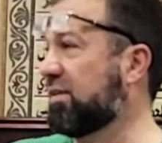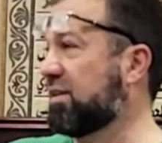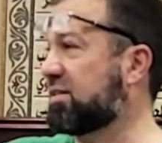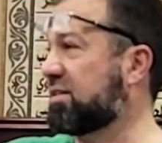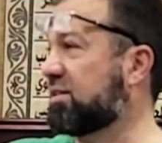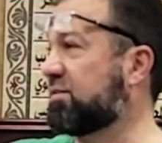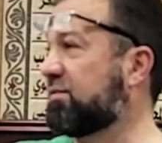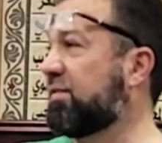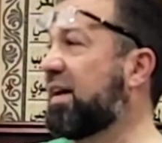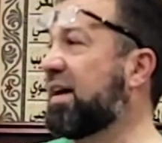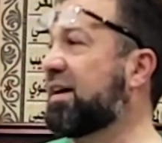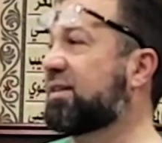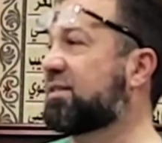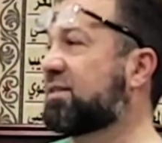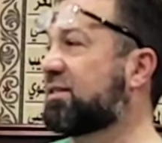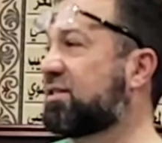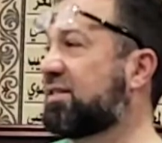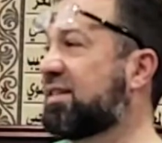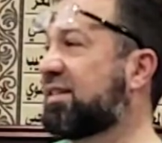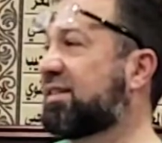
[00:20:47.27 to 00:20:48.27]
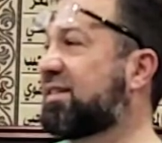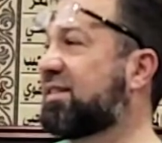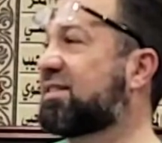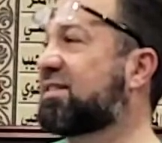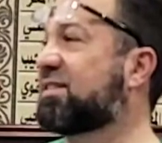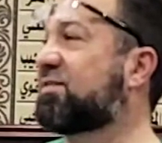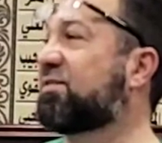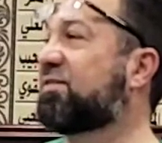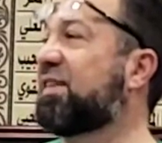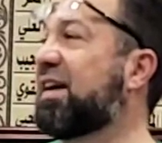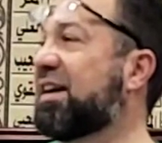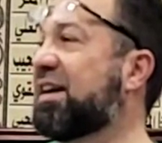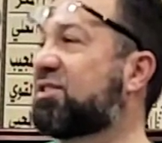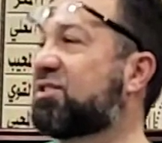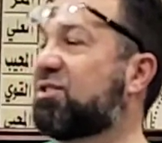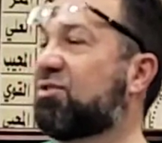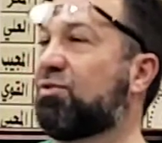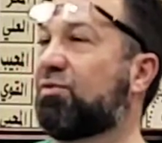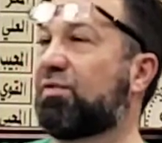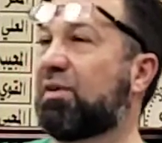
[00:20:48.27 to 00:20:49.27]
that
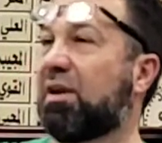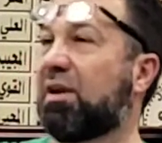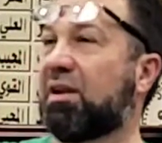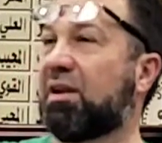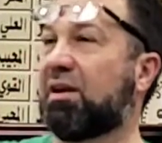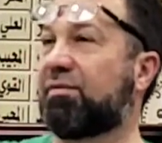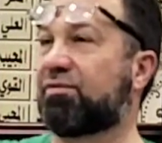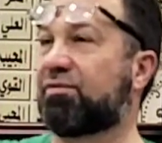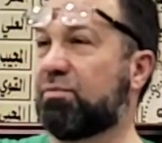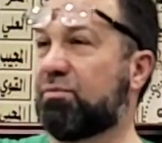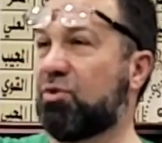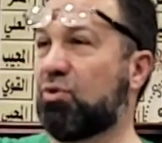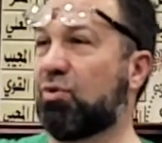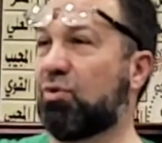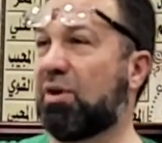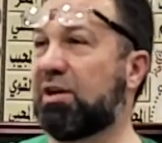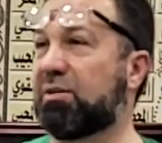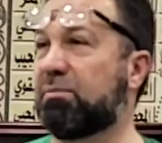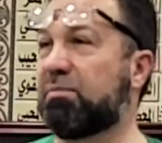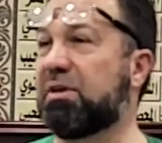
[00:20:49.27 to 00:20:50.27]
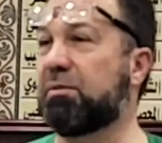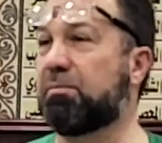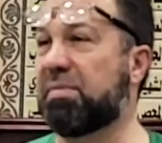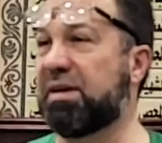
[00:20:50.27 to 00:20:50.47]
satisfaction of Allah from you and me